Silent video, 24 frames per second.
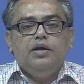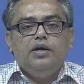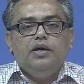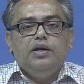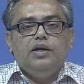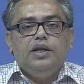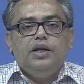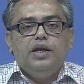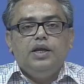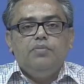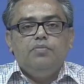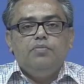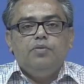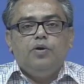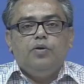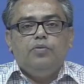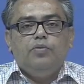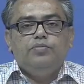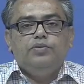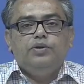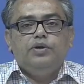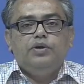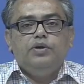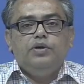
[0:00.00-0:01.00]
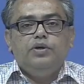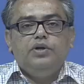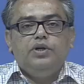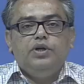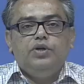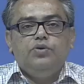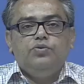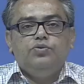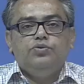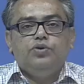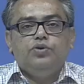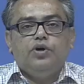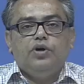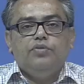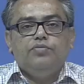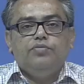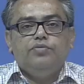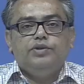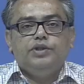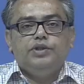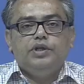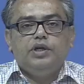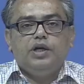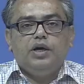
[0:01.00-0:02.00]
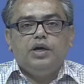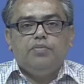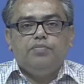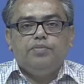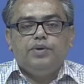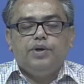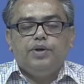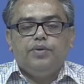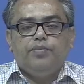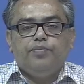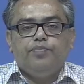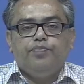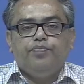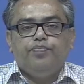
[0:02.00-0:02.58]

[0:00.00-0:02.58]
name of the new joint venture company.